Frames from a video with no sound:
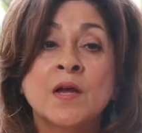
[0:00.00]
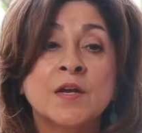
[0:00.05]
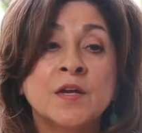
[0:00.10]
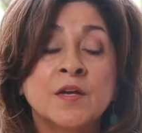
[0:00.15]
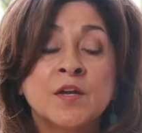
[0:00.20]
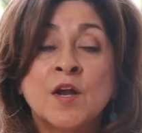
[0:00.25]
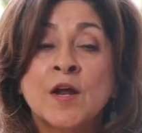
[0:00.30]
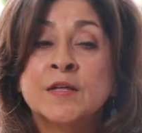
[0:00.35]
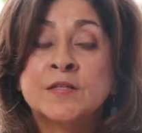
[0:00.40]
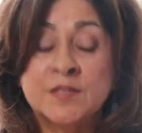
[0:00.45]

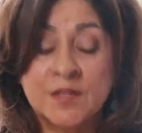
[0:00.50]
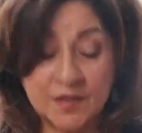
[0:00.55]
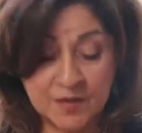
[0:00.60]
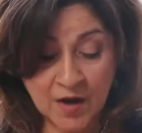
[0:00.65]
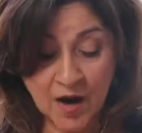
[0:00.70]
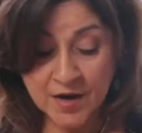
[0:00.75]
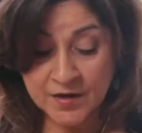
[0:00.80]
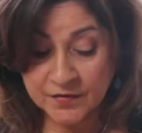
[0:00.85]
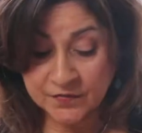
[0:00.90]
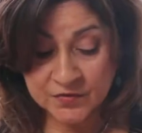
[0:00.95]
It's
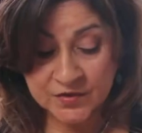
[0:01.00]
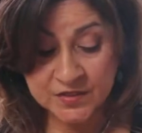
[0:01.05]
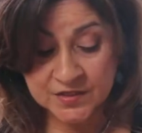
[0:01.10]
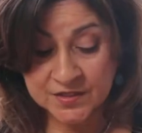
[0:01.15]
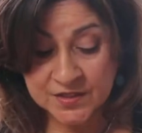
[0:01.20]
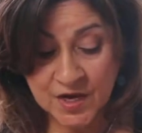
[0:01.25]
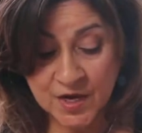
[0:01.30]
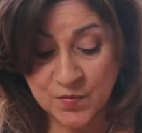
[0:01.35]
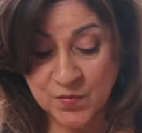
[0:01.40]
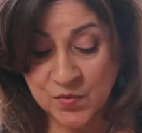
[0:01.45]
kind of the
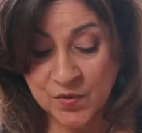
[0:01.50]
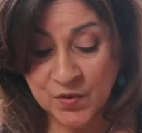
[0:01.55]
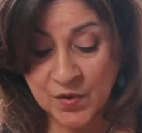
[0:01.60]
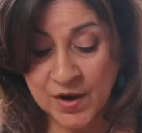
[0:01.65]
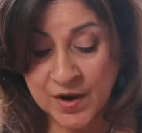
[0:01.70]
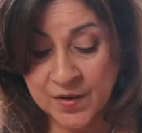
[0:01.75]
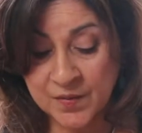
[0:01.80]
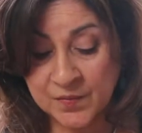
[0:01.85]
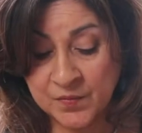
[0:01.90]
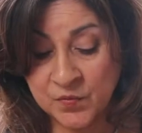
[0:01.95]
same
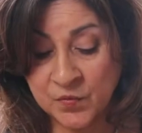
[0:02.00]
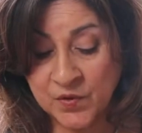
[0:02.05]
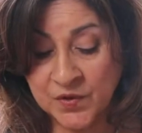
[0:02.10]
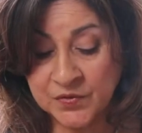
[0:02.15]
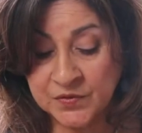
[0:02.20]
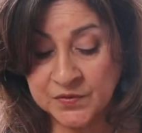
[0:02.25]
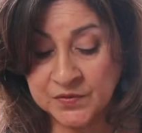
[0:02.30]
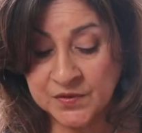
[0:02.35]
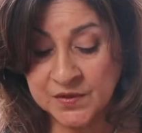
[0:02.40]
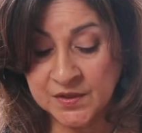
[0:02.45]

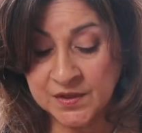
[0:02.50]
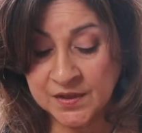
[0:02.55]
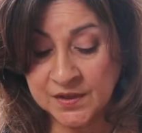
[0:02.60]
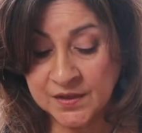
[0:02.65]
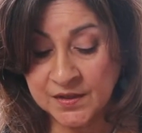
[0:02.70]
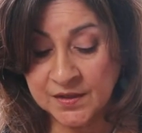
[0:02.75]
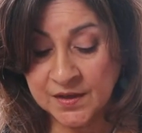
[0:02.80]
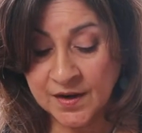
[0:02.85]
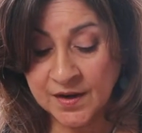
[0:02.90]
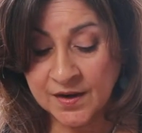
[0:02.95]
with
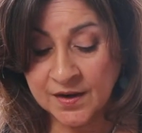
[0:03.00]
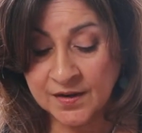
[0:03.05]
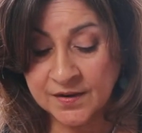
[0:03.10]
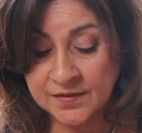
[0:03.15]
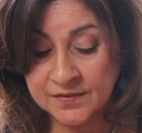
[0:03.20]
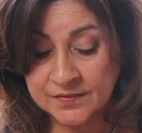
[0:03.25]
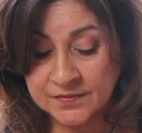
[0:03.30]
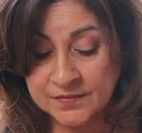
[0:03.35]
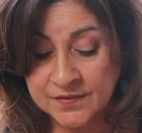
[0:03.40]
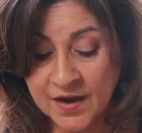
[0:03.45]
the
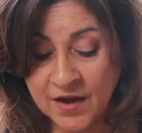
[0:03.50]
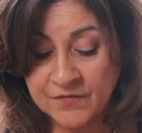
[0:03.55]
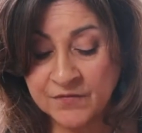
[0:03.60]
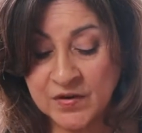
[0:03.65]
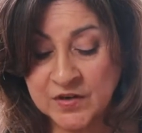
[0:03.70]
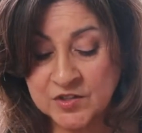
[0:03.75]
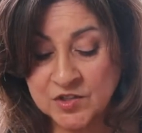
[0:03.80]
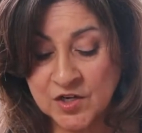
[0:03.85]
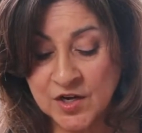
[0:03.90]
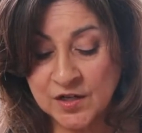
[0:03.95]

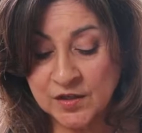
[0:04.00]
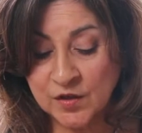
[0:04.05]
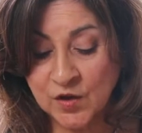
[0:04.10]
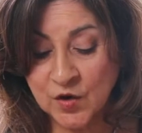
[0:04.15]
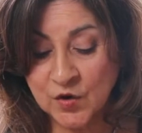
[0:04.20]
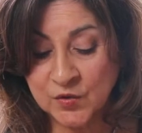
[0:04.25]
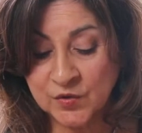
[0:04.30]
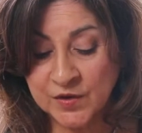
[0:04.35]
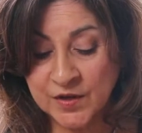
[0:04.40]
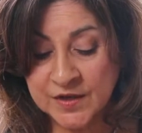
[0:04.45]
FHA
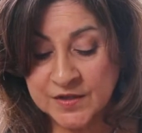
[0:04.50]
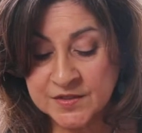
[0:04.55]
loan.